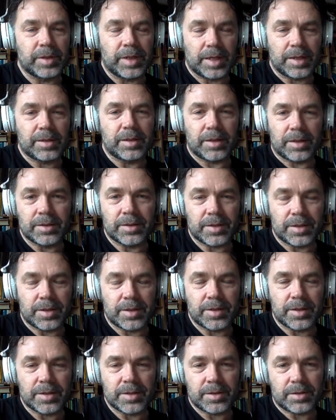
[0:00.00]
that
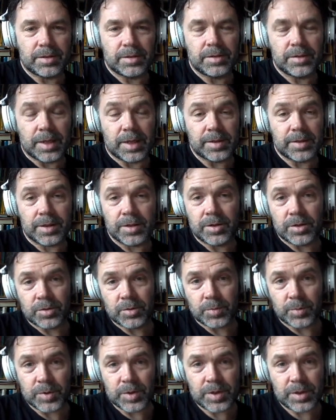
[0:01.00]

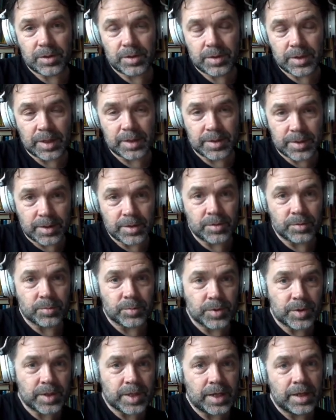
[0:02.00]
statistician
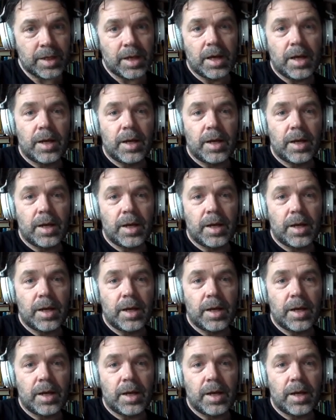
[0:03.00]
would say,